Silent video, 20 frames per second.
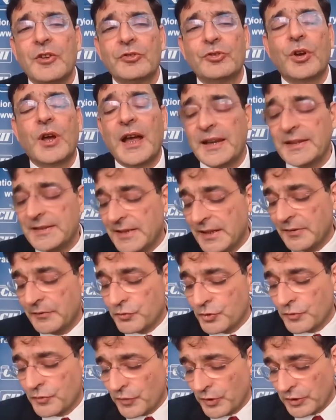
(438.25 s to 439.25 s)
So I
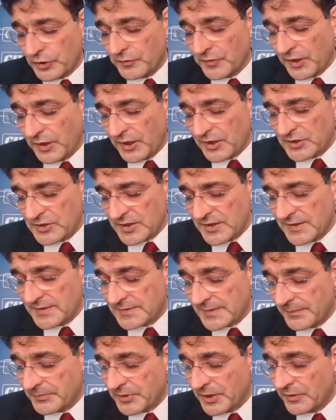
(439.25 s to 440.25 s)
think food fortification
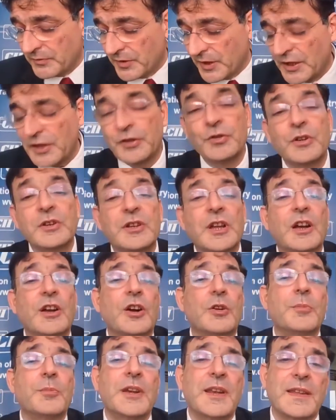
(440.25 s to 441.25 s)
is something very good the
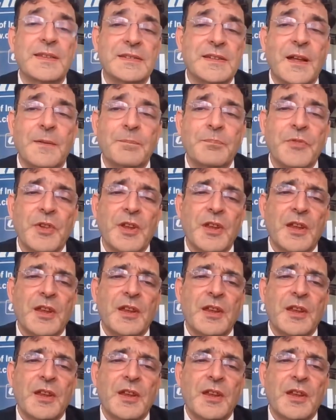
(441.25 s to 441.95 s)
government has done.